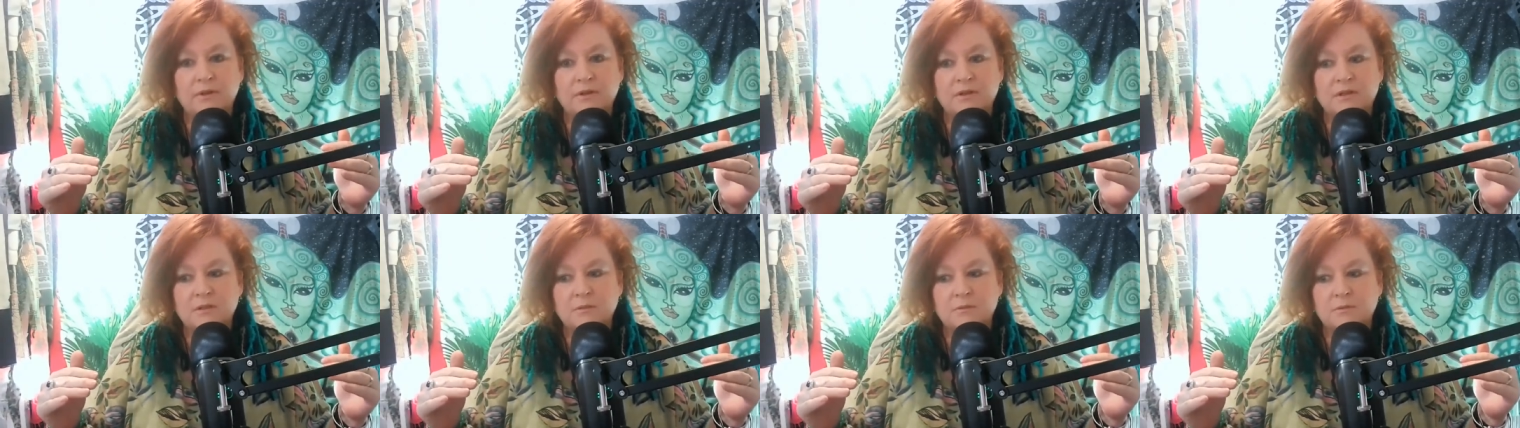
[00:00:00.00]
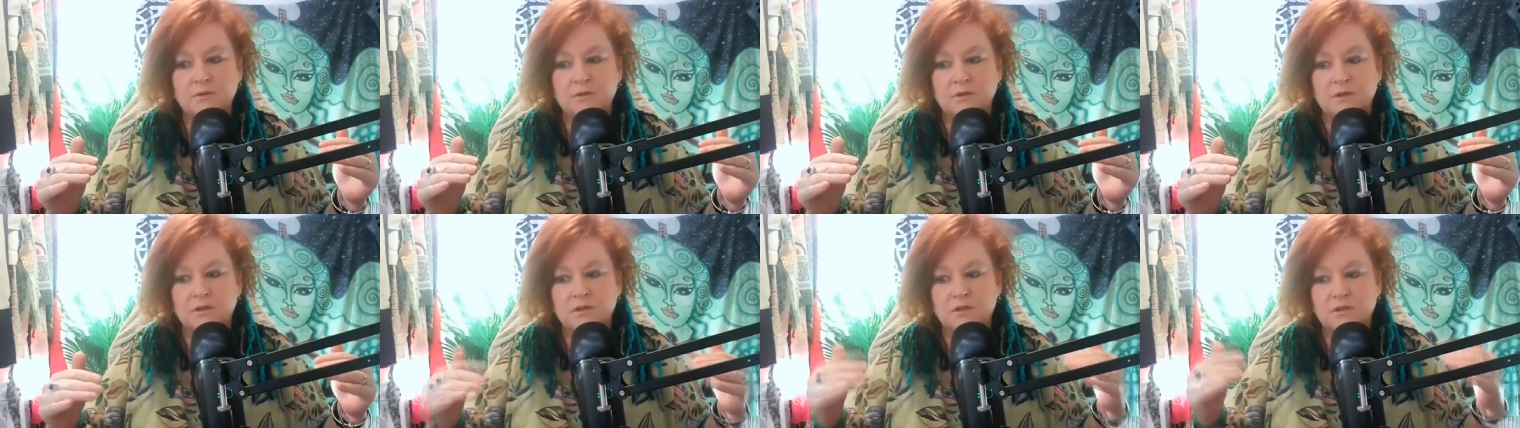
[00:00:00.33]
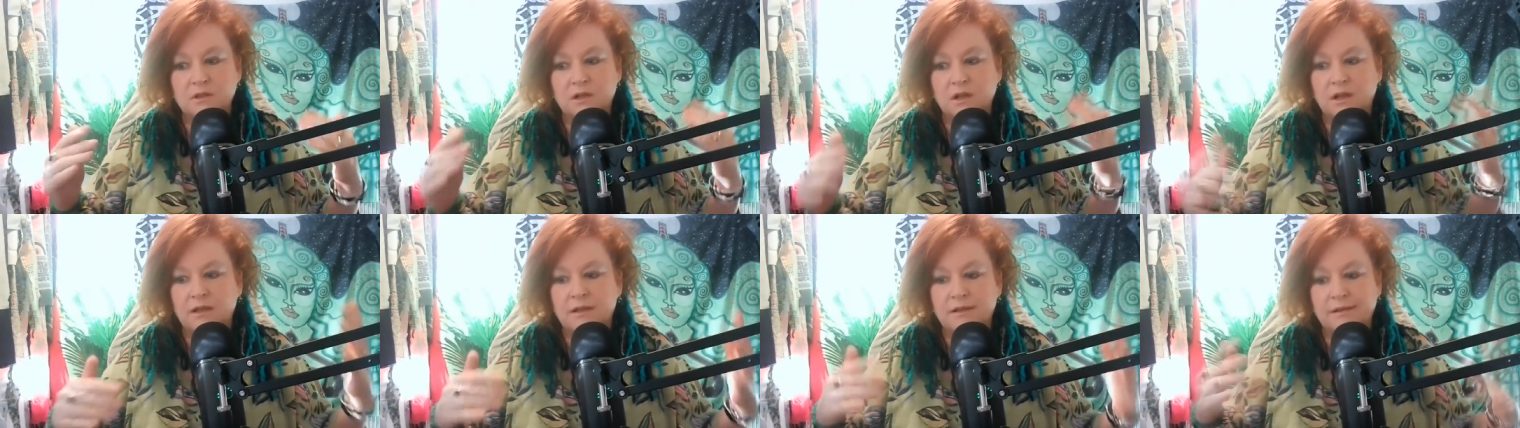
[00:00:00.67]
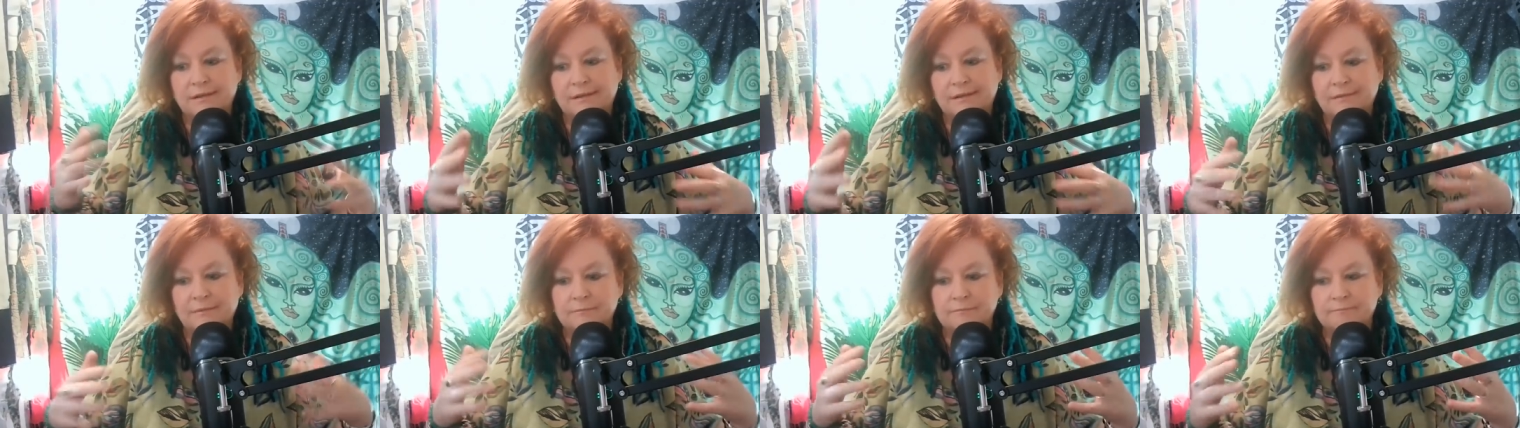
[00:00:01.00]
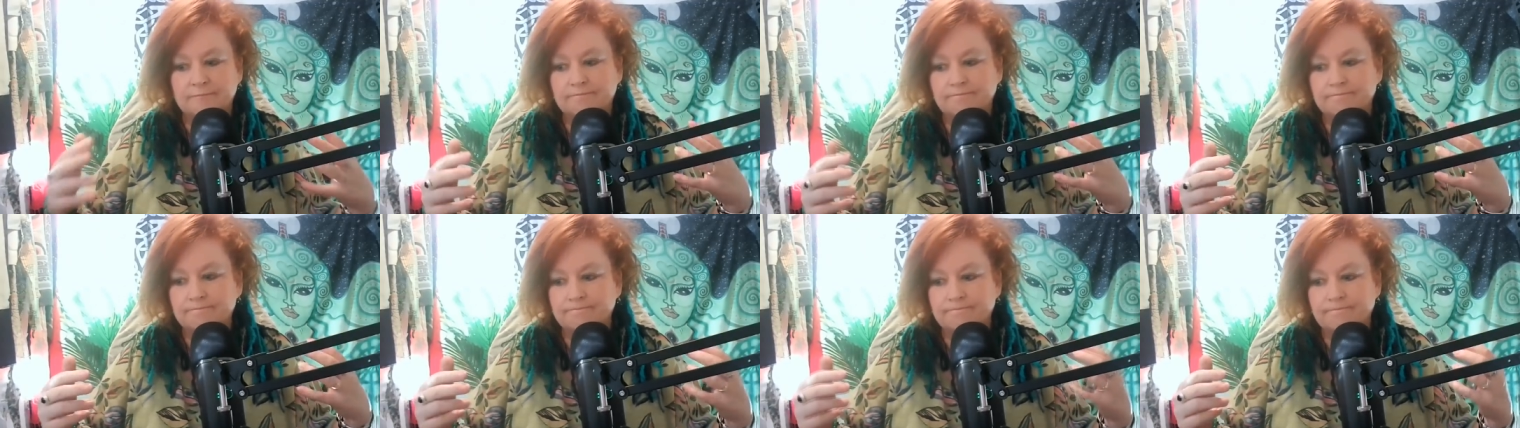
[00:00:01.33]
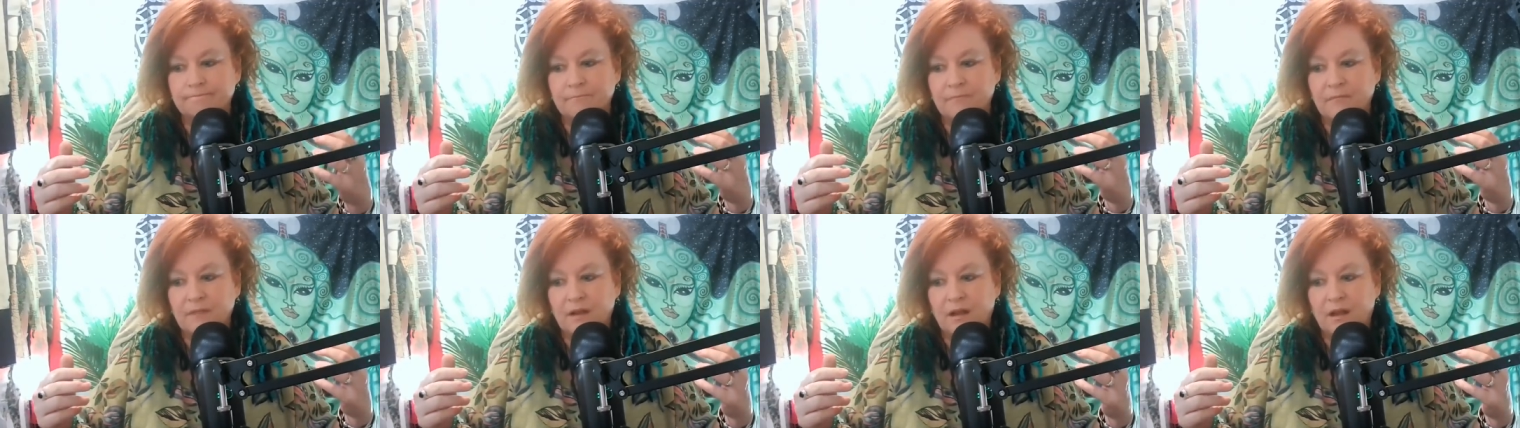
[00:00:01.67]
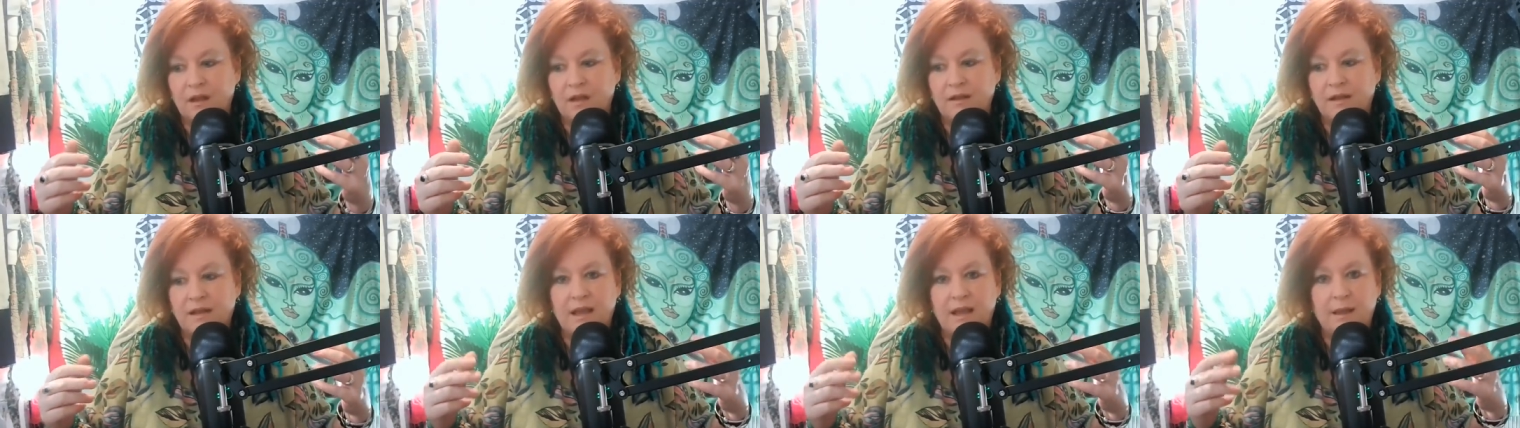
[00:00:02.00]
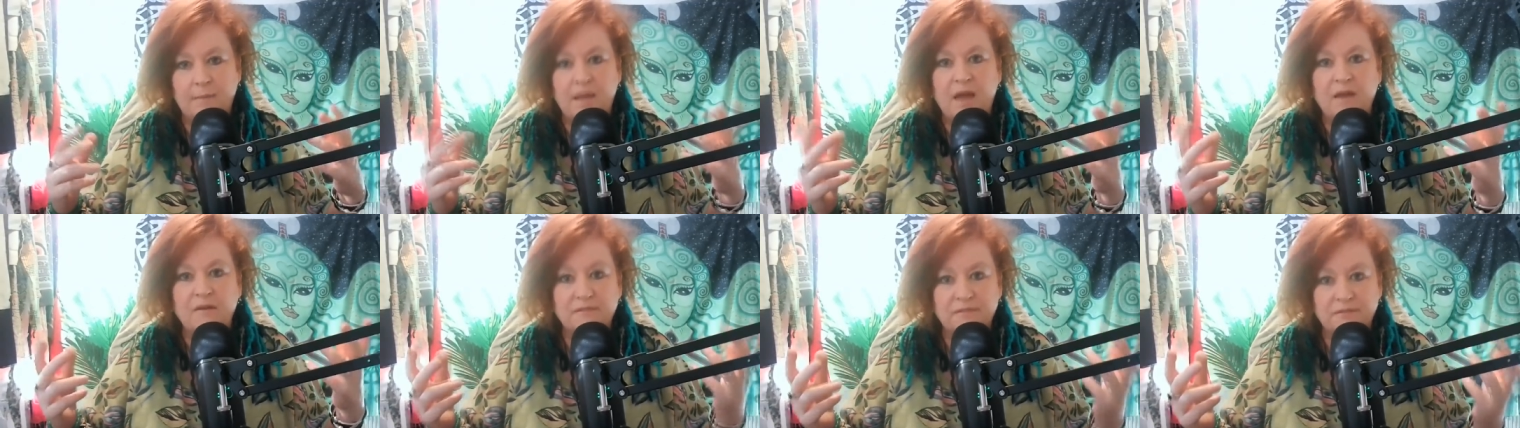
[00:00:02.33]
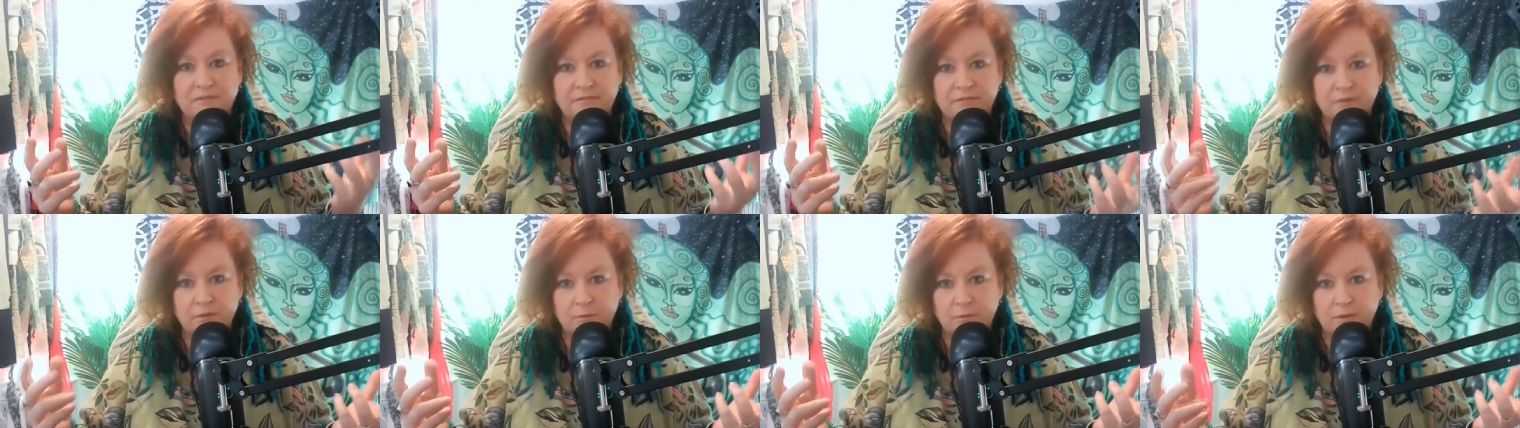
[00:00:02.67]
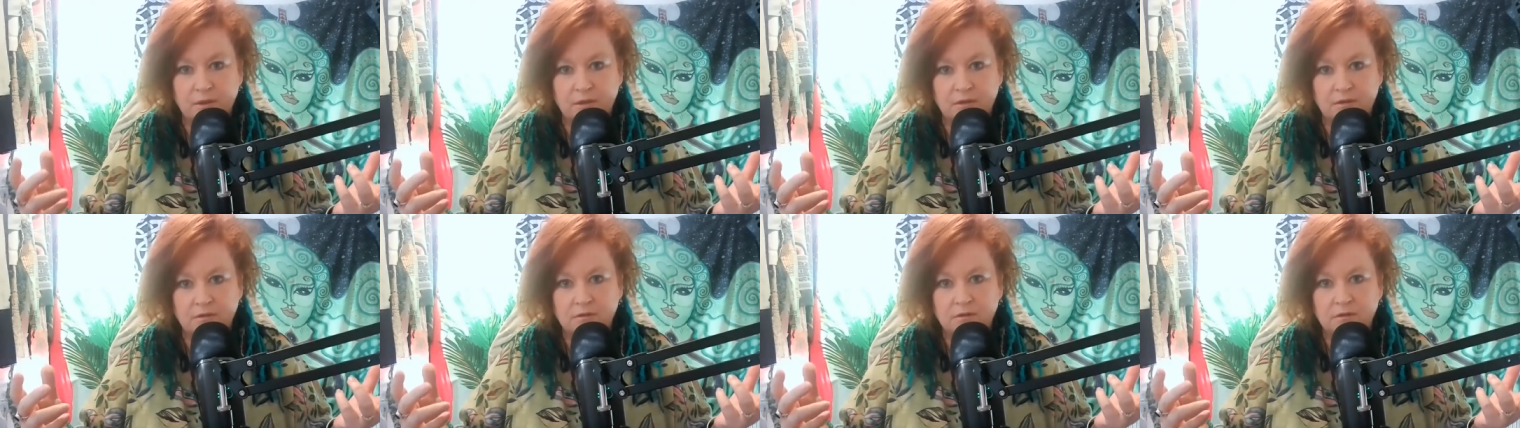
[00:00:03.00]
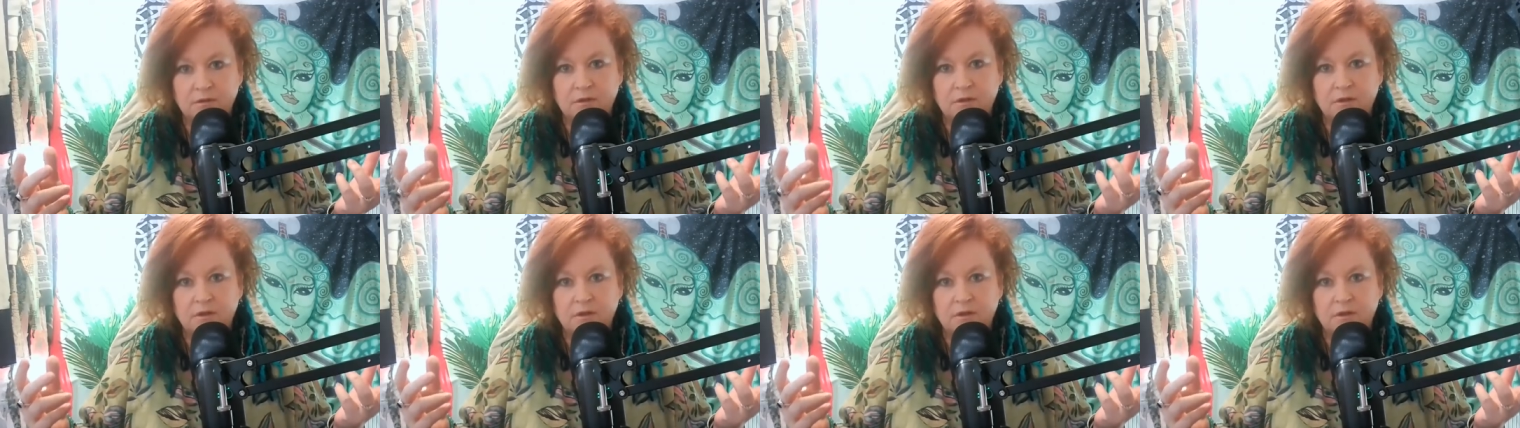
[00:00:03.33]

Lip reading: that's like an EMF, if you will.